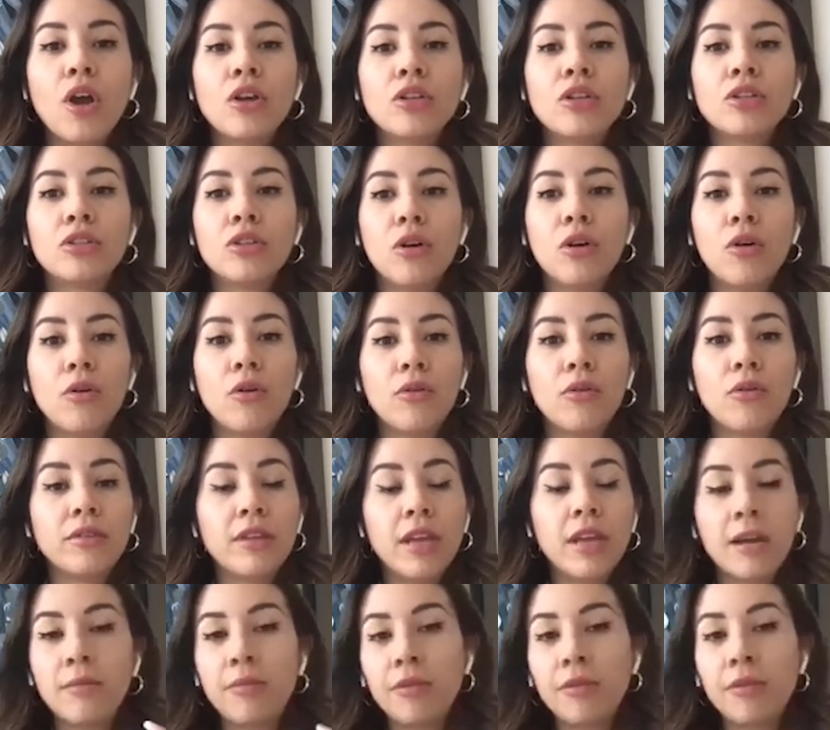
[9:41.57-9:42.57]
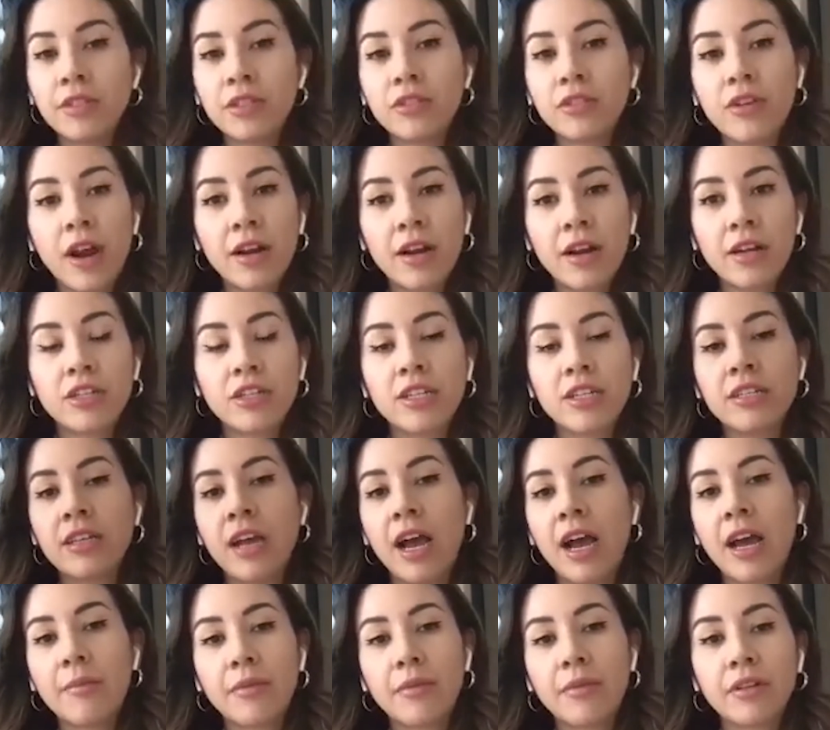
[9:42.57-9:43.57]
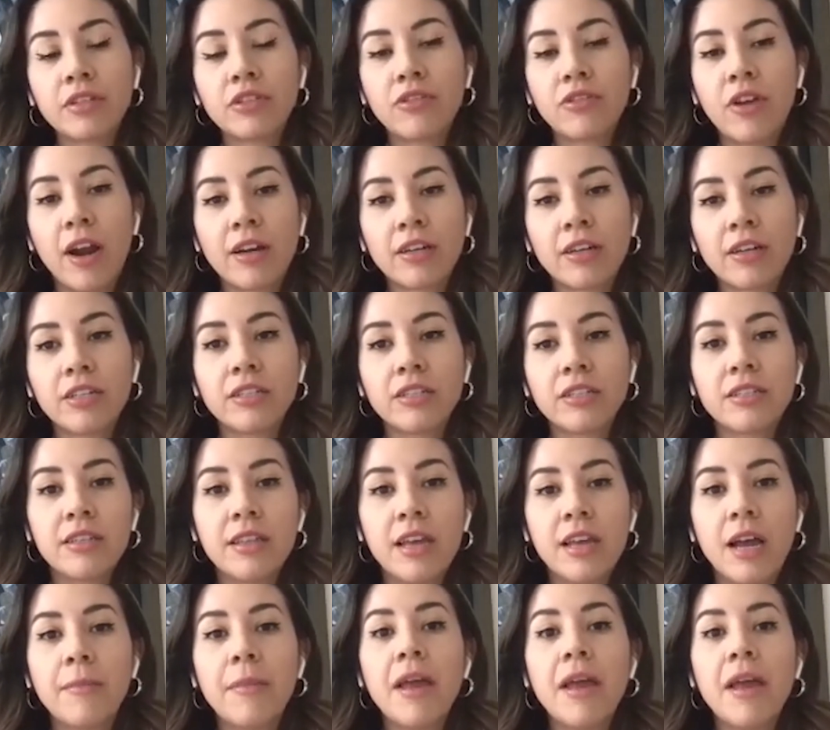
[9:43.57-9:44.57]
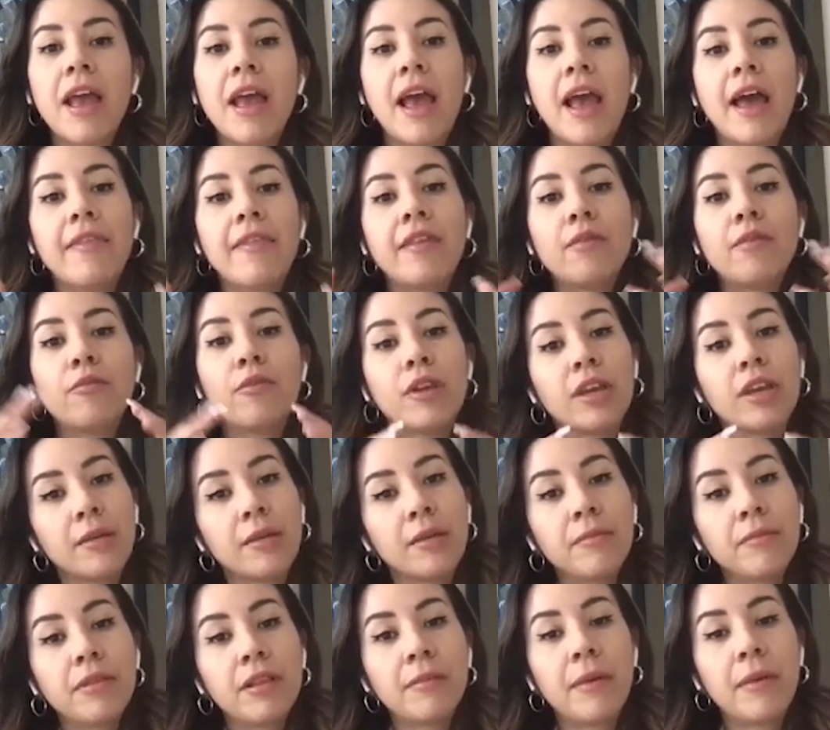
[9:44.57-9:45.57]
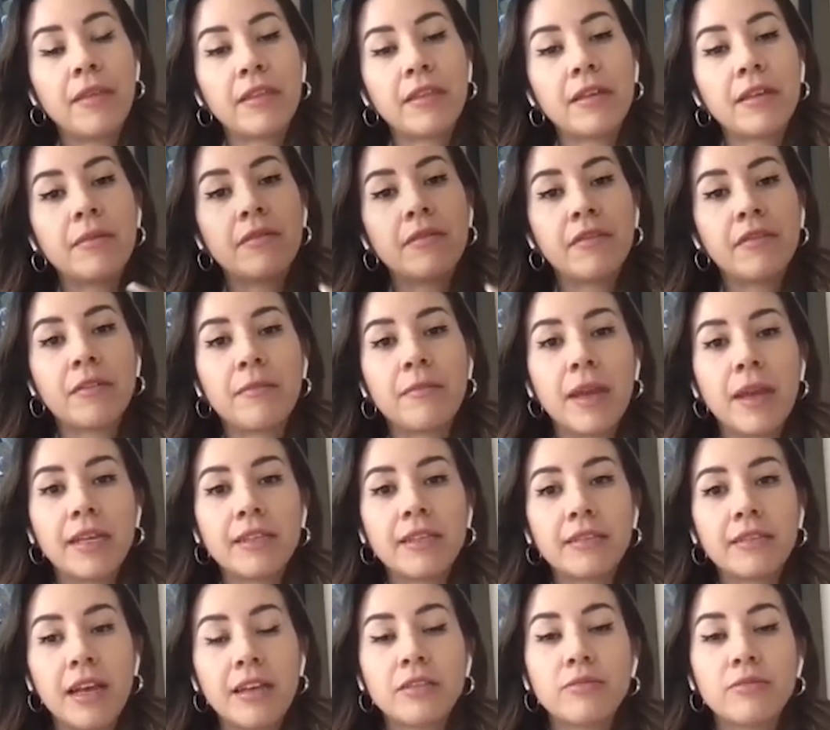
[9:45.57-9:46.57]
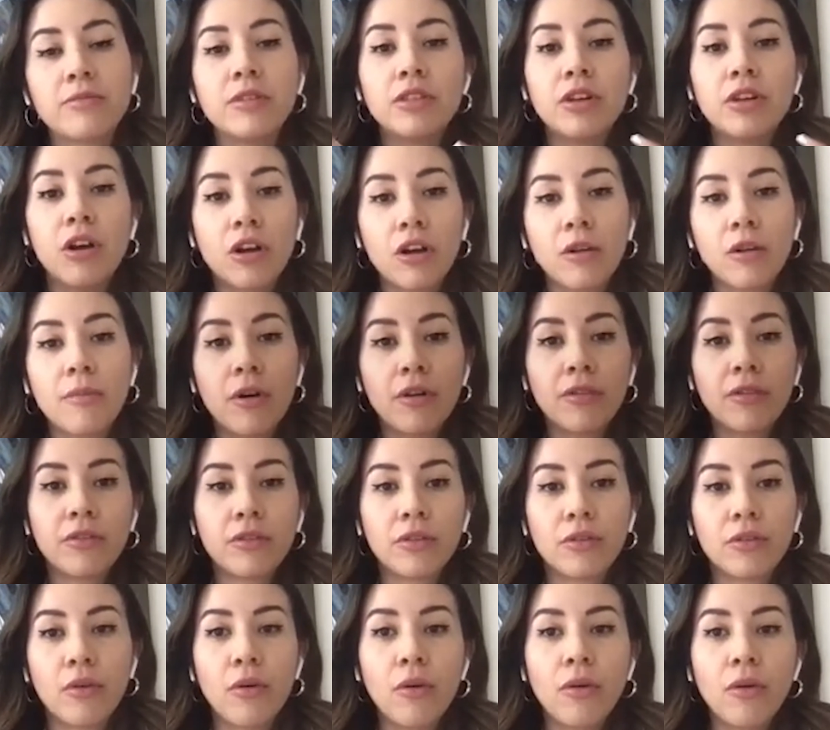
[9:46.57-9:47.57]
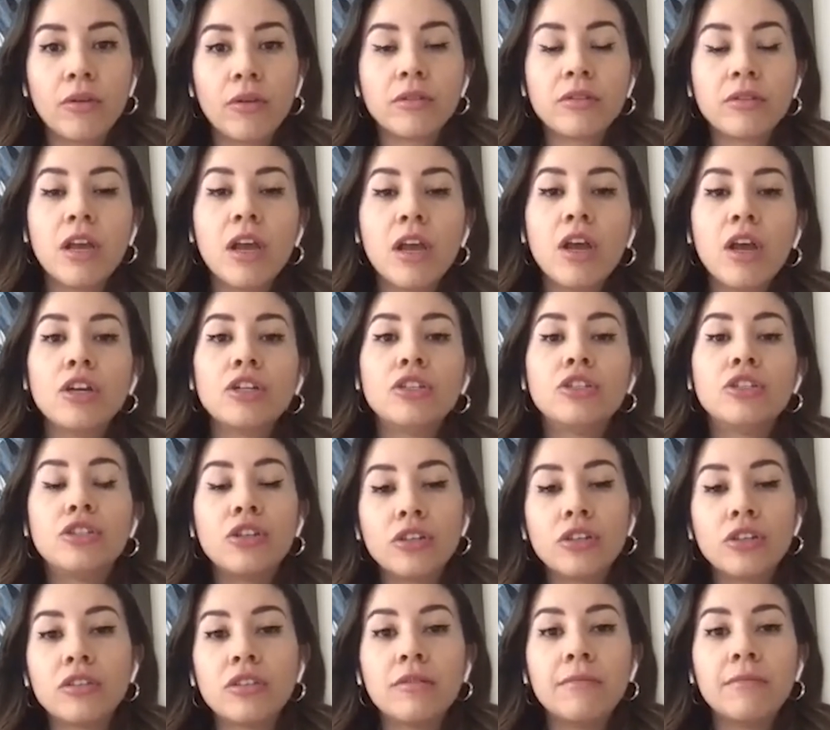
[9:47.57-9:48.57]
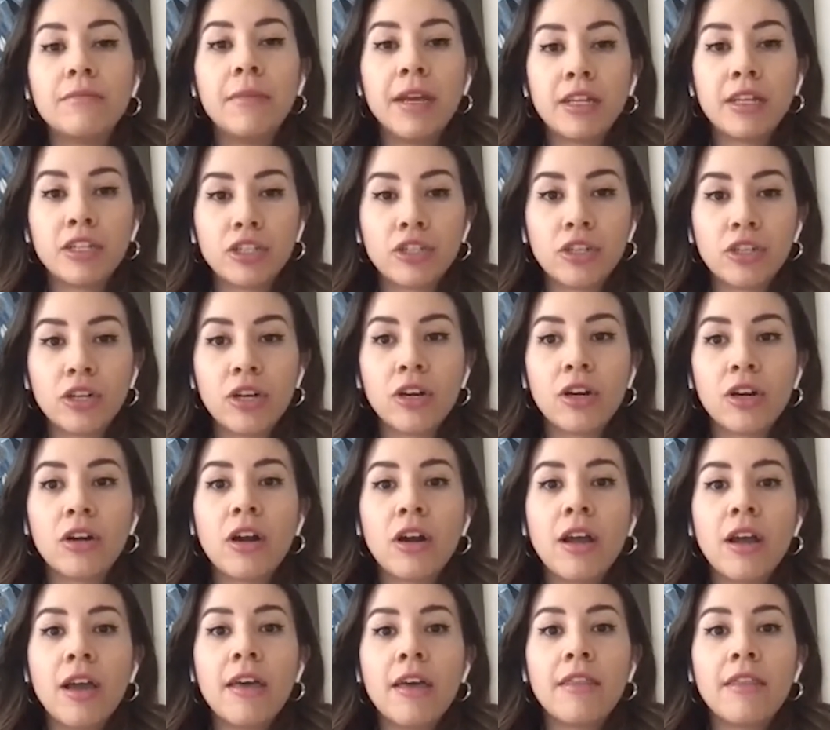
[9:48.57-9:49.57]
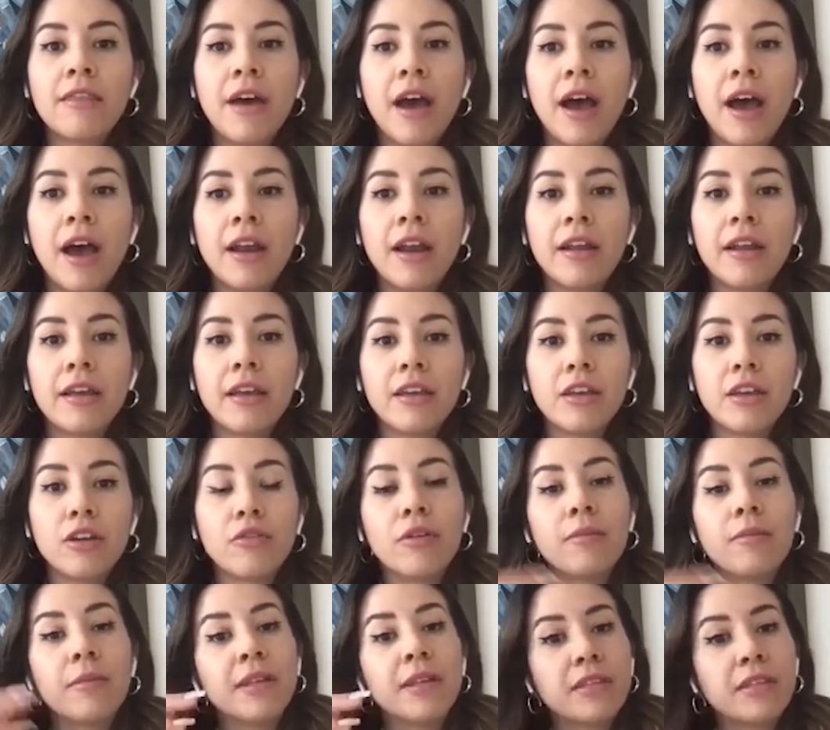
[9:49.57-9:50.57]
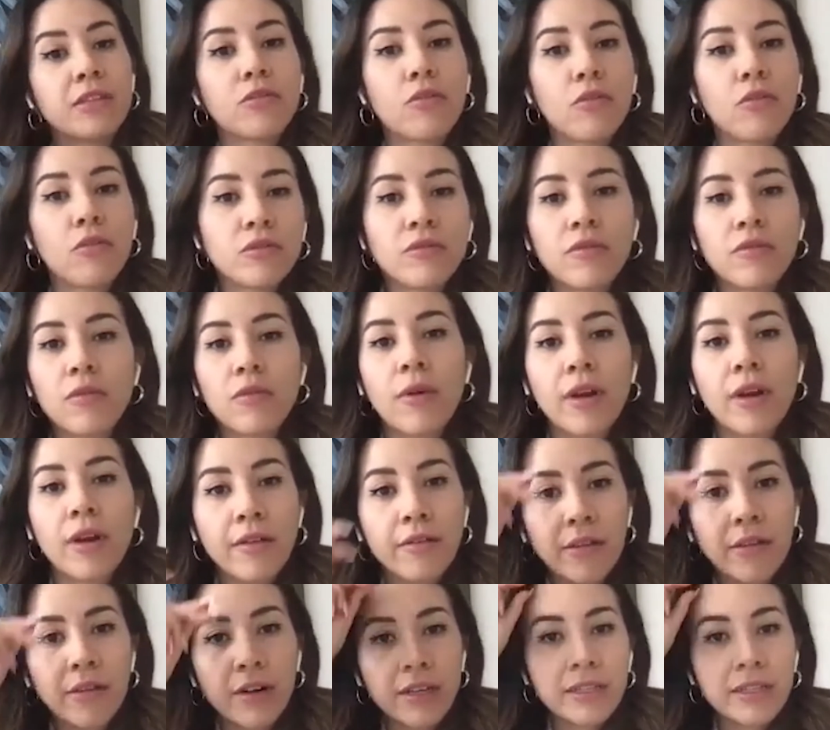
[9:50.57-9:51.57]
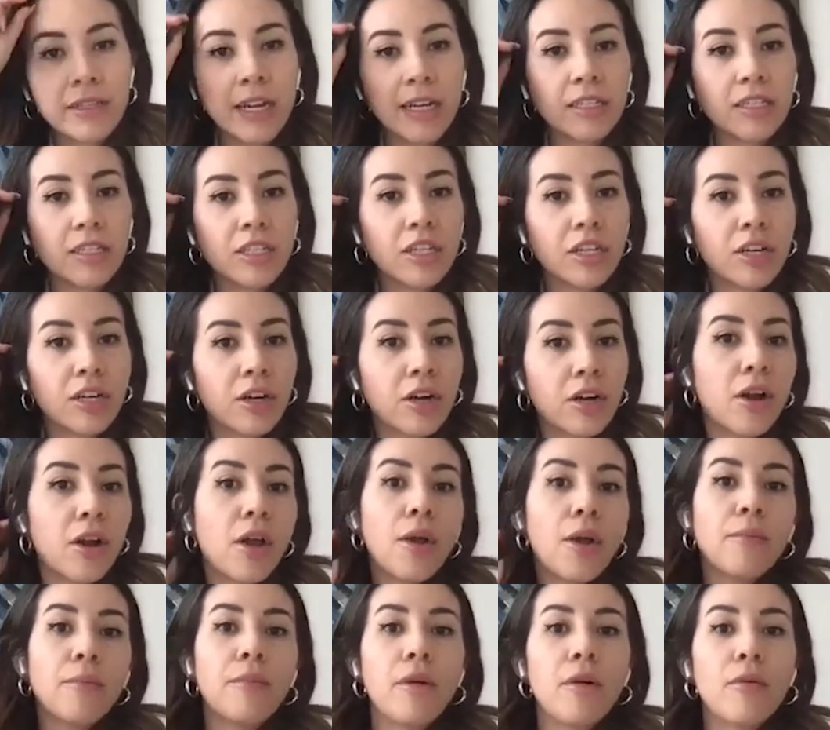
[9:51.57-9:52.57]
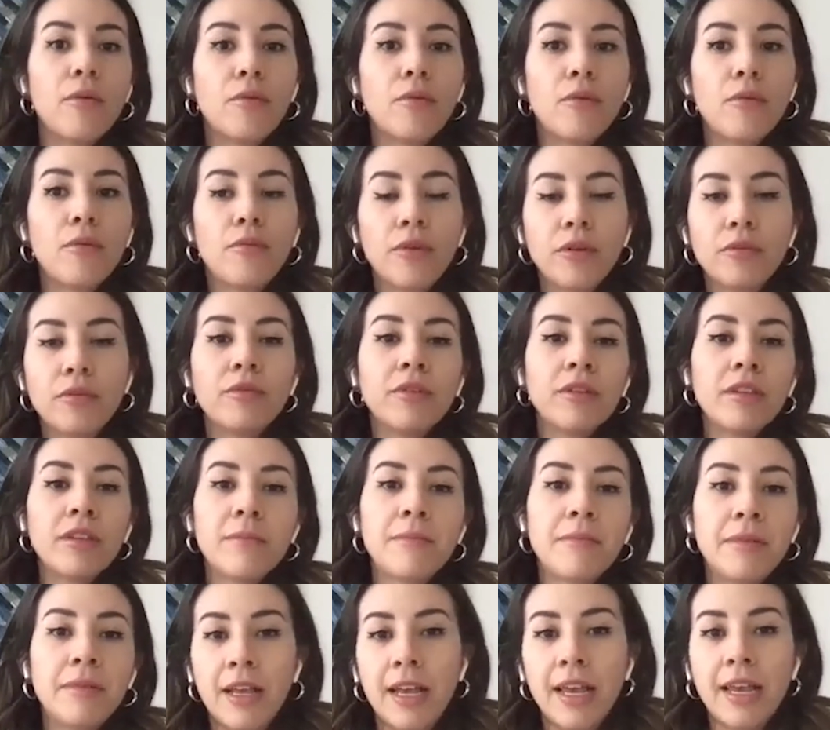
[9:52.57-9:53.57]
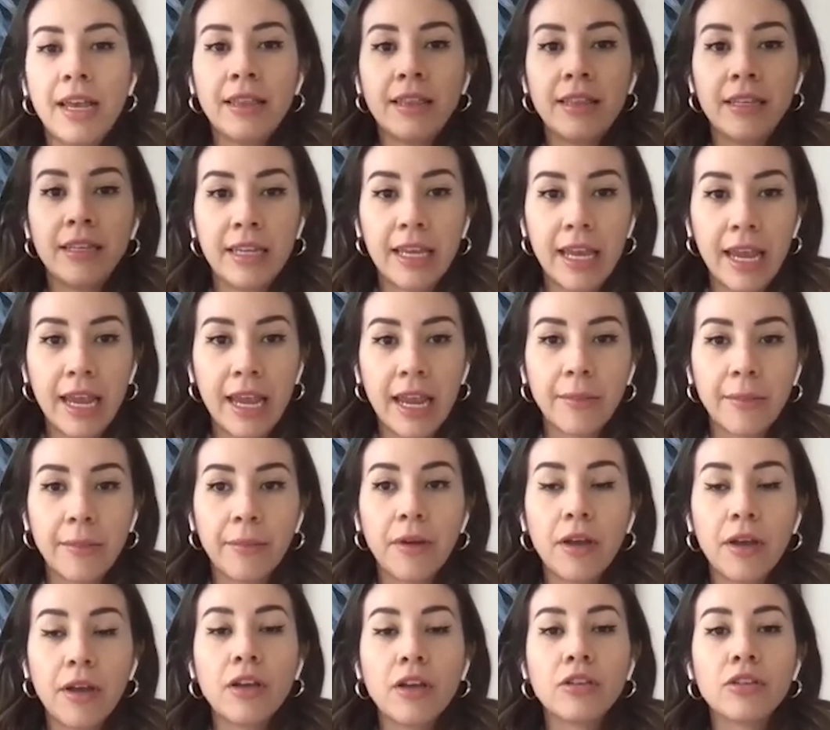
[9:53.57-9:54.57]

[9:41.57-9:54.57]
So they bring strategies, I bring strategies to them, and then we implement them if it makes sense. We talk about their goals just to make sure that, it meets their goals for whatever it is next year, but we're really playing the game.